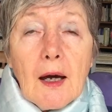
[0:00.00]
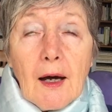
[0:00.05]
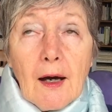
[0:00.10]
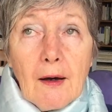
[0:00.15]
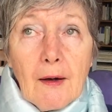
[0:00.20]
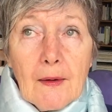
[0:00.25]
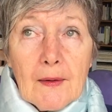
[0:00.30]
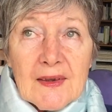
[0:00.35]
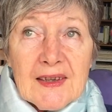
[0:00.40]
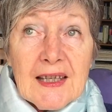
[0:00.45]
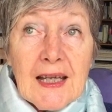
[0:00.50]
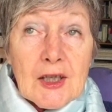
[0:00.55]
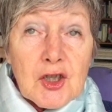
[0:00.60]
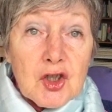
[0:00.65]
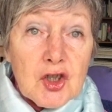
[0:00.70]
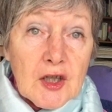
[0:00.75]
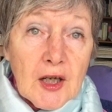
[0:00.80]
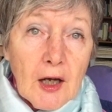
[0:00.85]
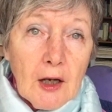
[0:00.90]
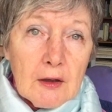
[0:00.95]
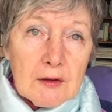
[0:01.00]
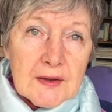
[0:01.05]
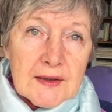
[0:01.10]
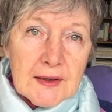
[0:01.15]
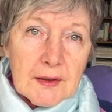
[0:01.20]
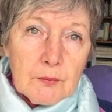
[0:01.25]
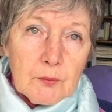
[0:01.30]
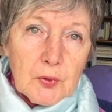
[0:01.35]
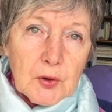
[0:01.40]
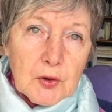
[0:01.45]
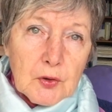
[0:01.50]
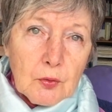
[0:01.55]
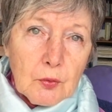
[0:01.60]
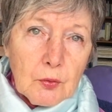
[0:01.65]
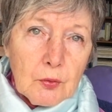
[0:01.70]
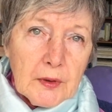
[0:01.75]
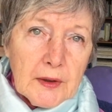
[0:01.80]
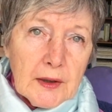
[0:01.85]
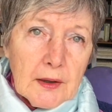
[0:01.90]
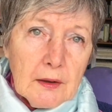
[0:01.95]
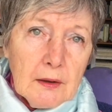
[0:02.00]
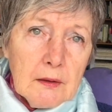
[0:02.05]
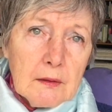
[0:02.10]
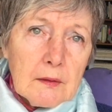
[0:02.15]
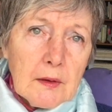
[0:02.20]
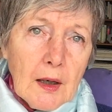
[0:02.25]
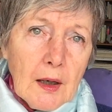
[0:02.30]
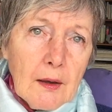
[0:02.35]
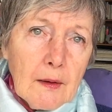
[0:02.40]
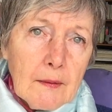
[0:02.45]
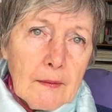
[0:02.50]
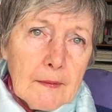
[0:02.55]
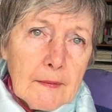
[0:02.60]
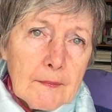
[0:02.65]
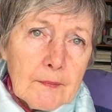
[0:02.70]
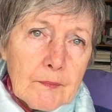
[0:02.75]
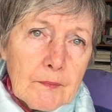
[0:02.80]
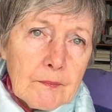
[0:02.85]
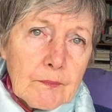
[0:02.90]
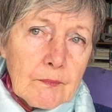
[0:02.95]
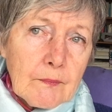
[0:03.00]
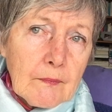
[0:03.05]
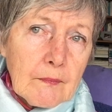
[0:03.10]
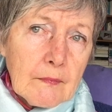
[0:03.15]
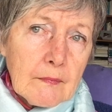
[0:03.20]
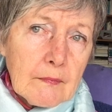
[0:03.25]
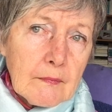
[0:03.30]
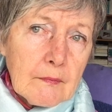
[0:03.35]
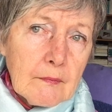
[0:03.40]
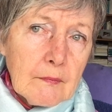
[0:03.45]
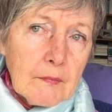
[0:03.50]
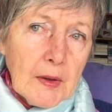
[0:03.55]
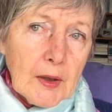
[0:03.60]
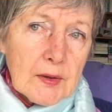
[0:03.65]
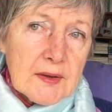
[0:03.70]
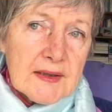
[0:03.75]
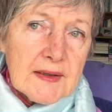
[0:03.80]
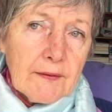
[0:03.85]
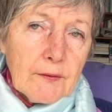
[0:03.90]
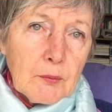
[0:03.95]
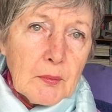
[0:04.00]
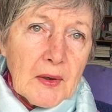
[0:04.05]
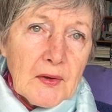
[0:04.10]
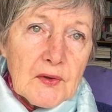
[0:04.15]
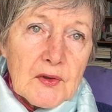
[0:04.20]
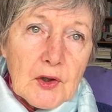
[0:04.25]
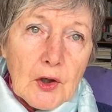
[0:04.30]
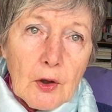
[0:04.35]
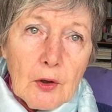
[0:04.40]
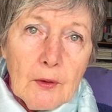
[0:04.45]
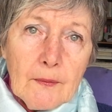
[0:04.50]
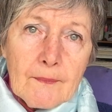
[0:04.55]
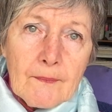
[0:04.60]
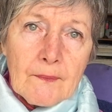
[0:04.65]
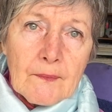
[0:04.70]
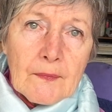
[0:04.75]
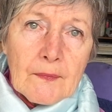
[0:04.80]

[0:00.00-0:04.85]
a thatched house in Pretoria about 7 months ago.